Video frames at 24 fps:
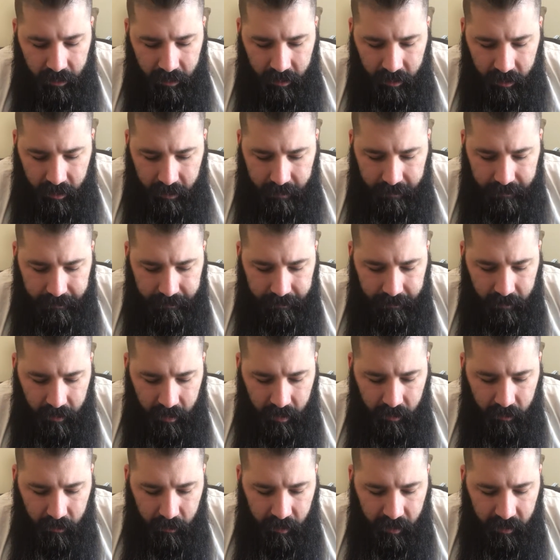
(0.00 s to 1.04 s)
I
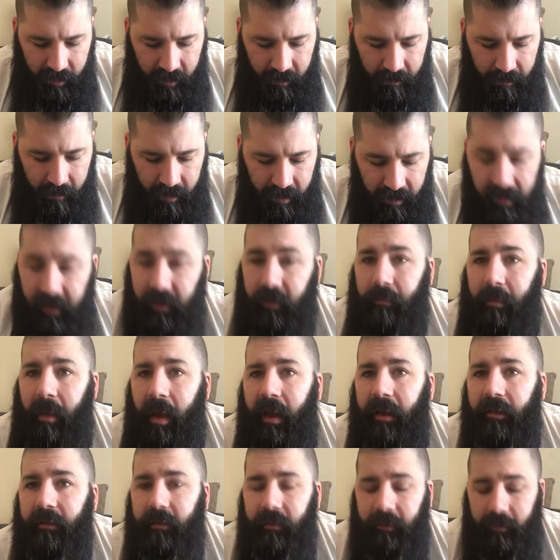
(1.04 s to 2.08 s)
don't know why they make these
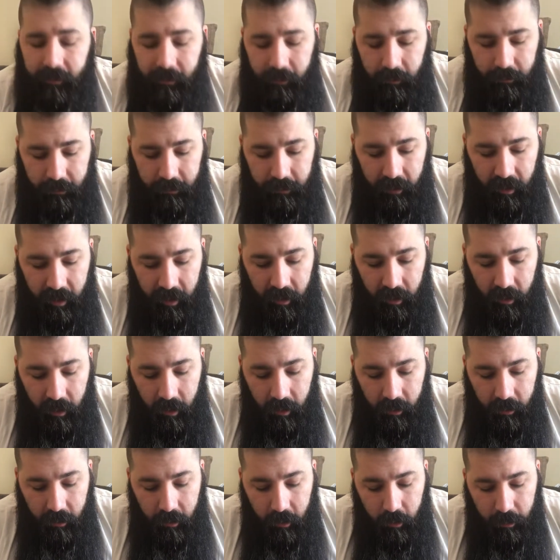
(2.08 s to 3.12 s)
boxes so friggin'
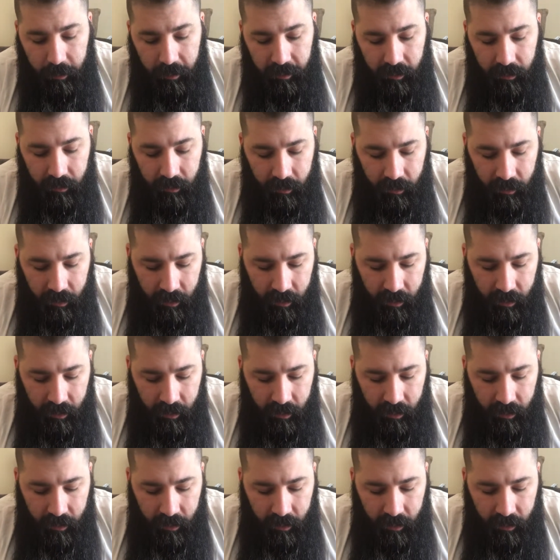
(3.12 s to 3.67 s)
hard to open.